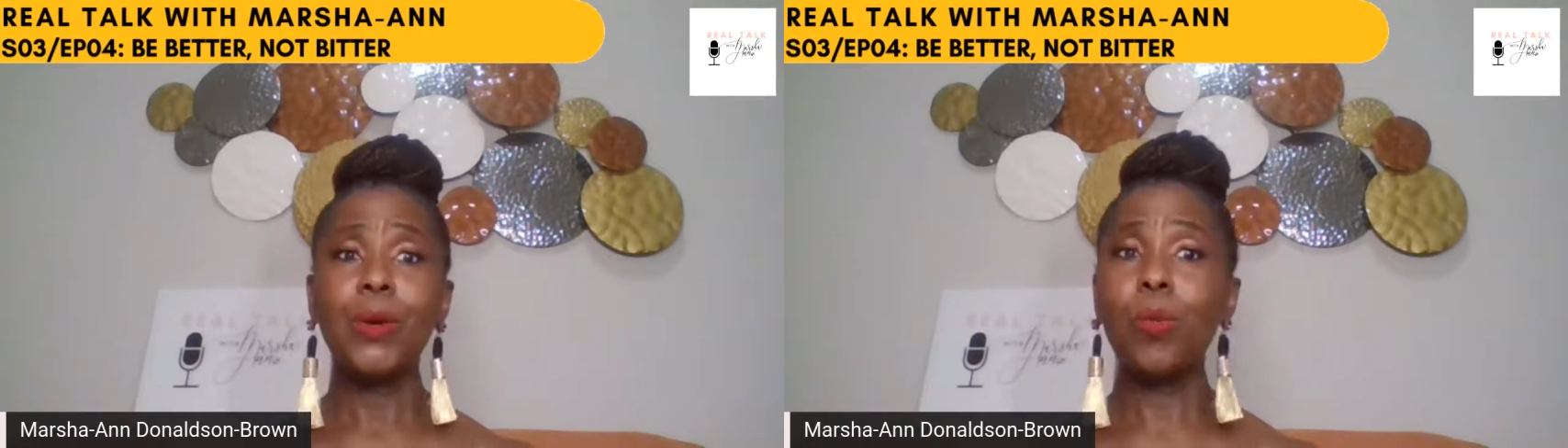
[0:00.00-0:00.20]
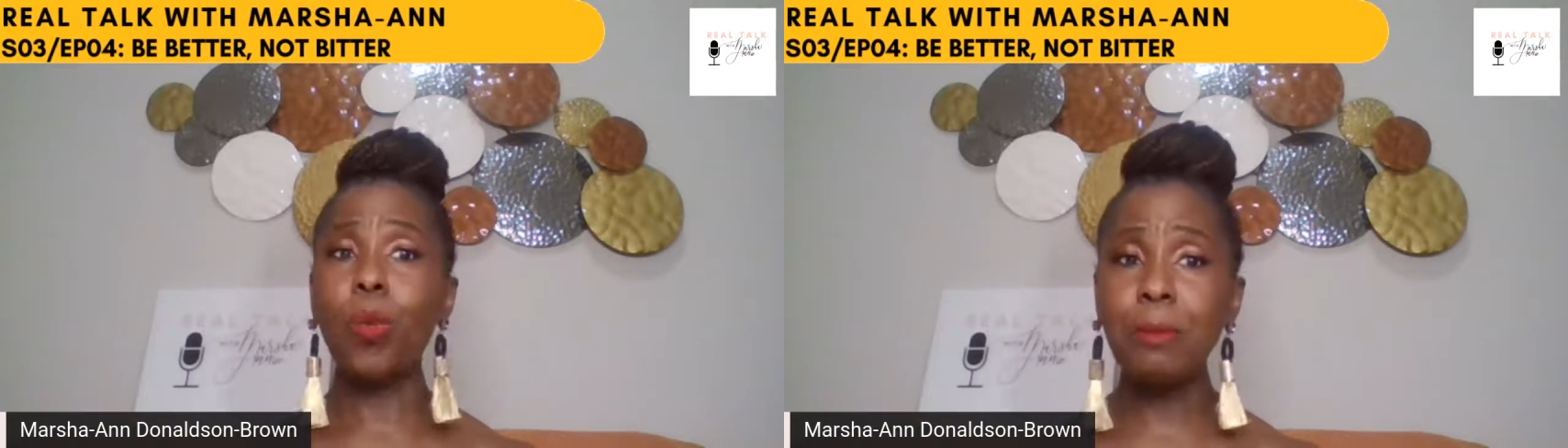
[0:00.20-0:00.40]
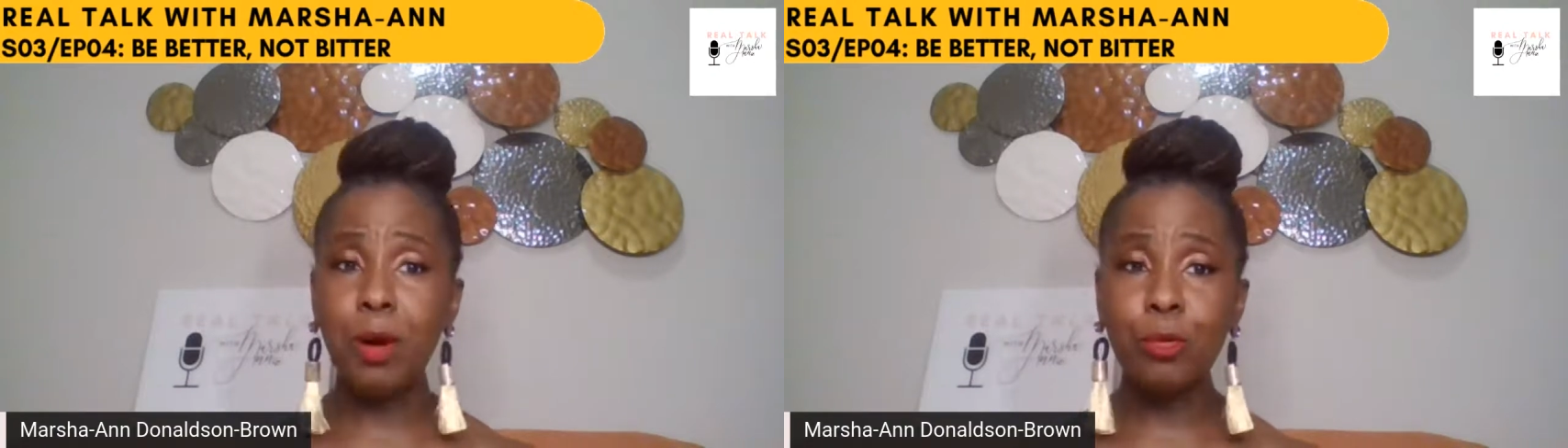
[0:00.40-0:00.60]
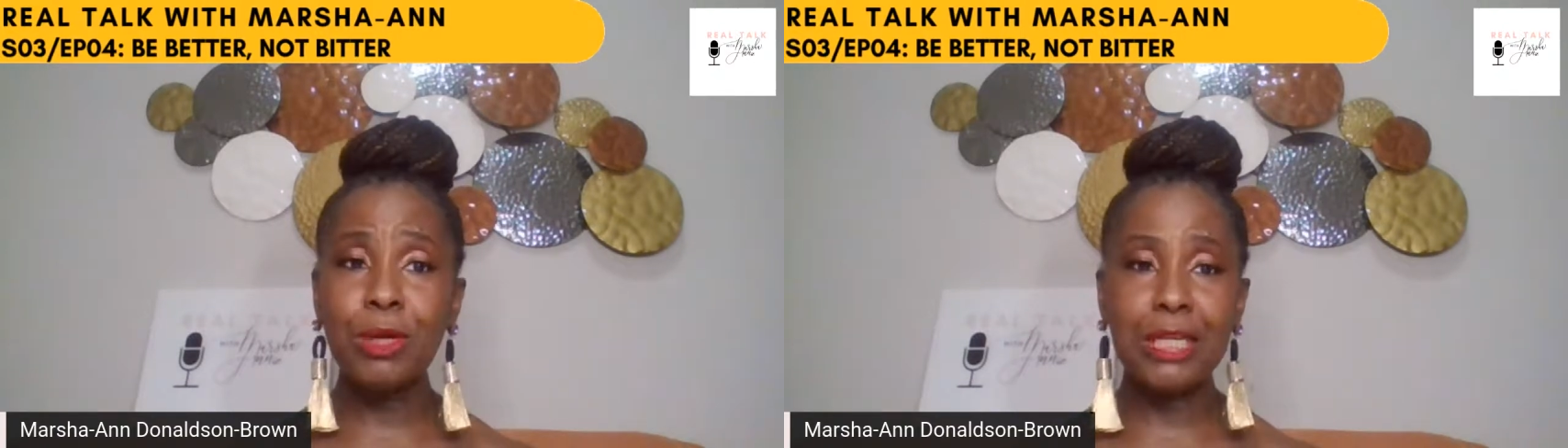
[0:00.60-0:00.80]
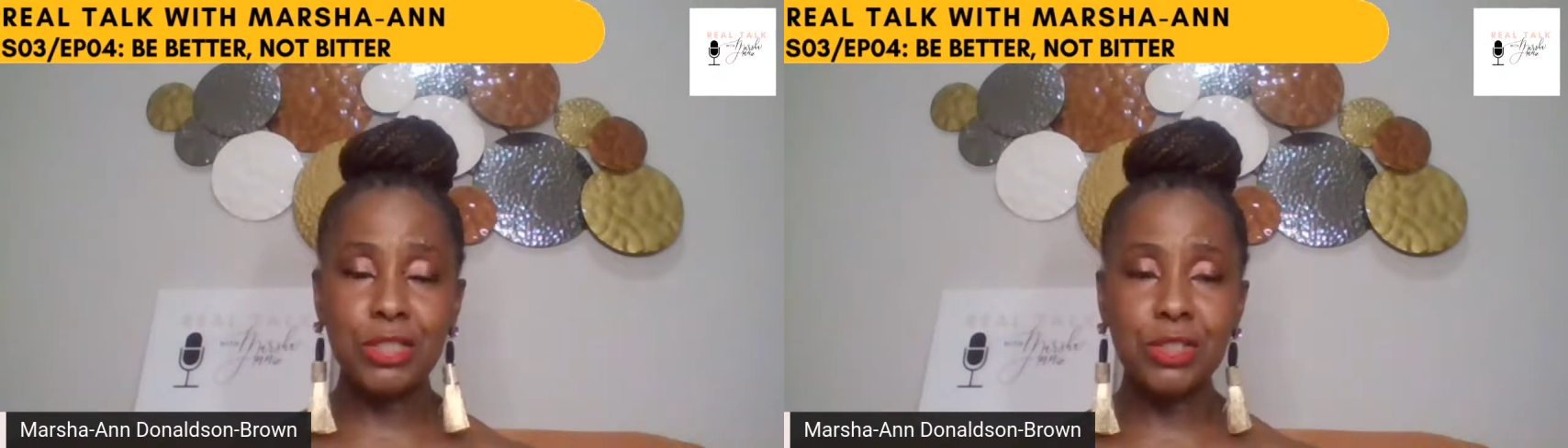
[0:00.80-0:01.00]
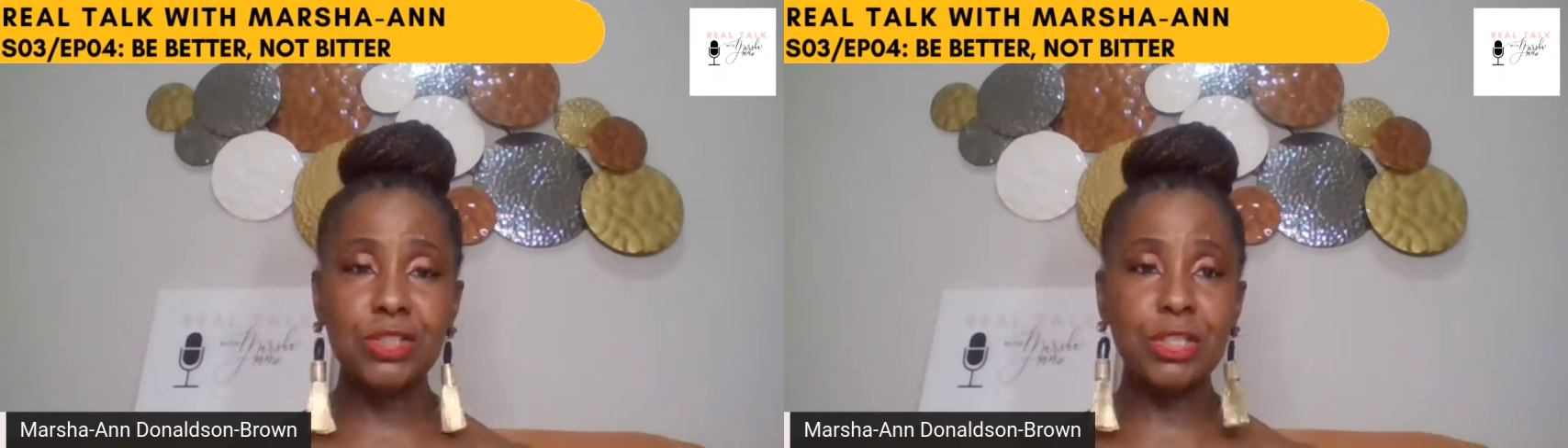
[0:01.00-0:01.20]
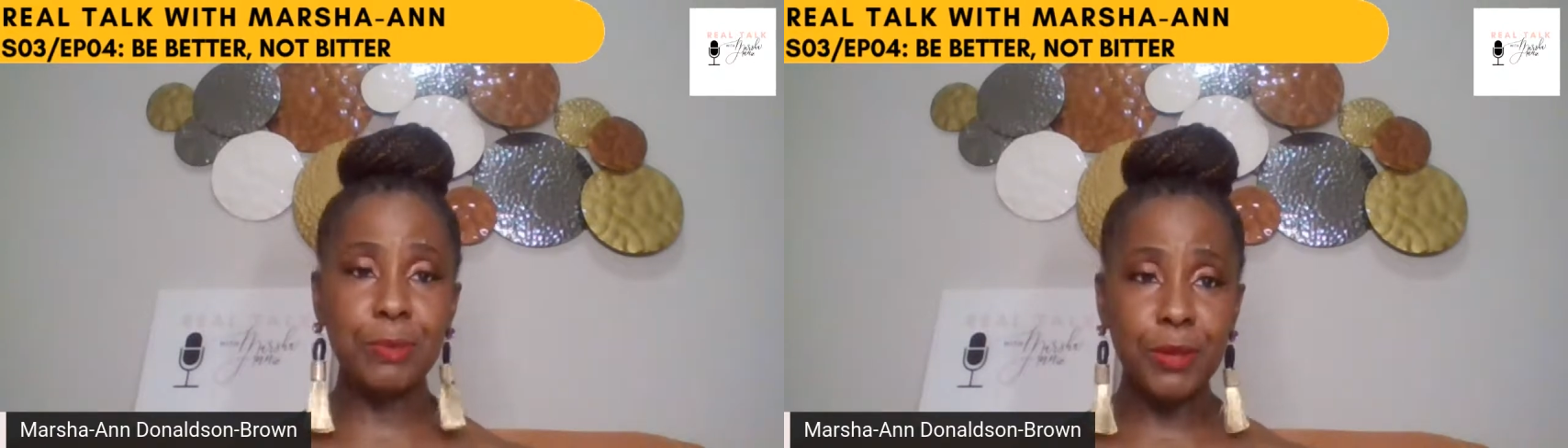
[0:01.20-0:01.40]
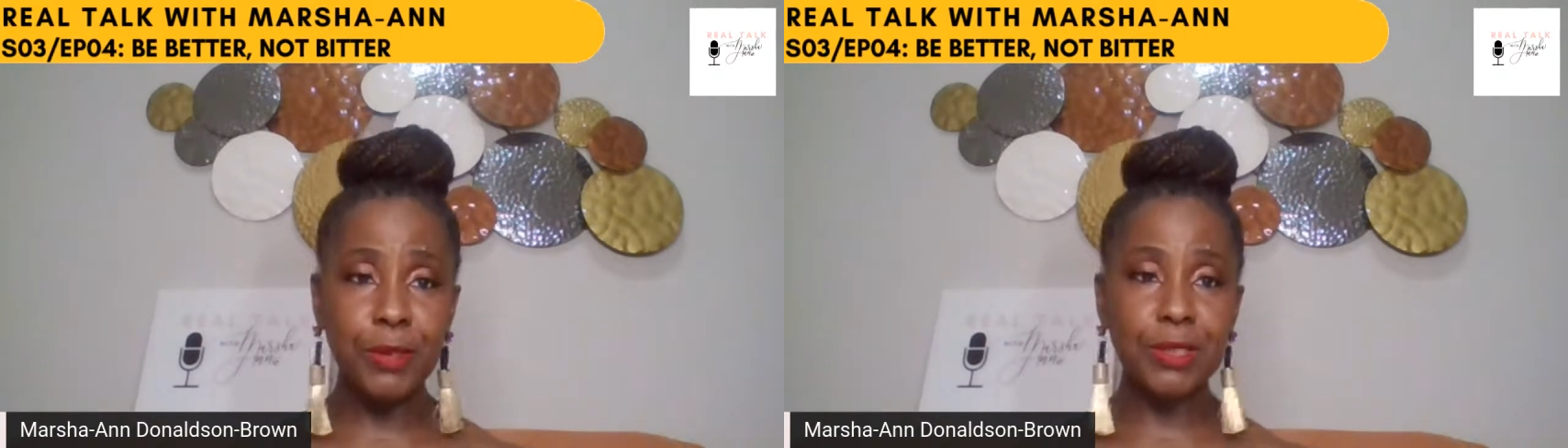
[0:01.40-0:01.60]
What about relationship
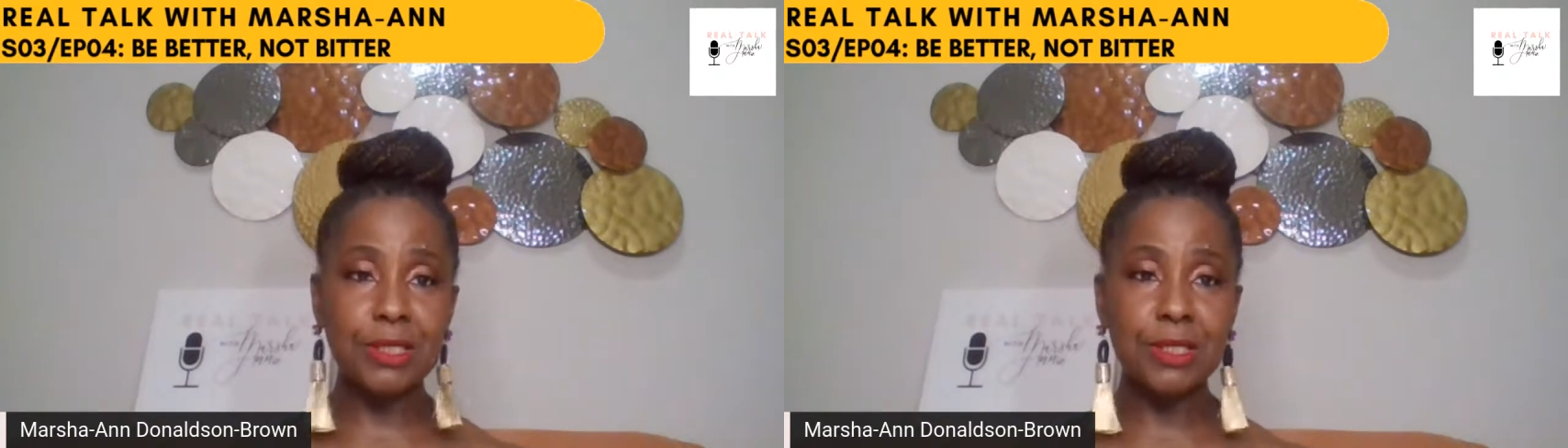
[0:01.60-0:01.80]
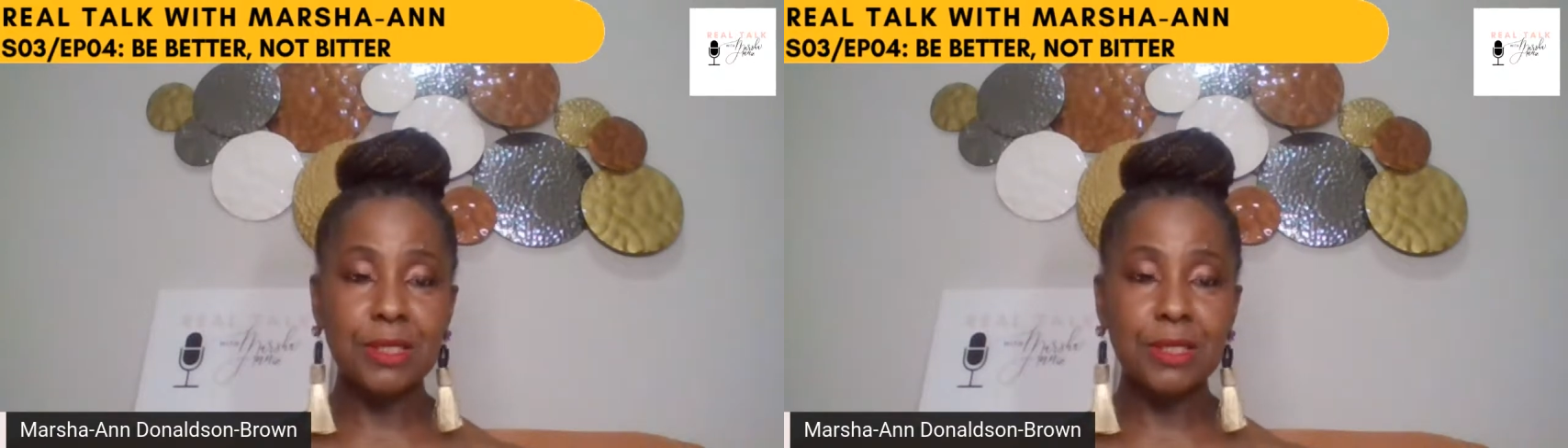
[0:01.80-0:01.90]
hurt?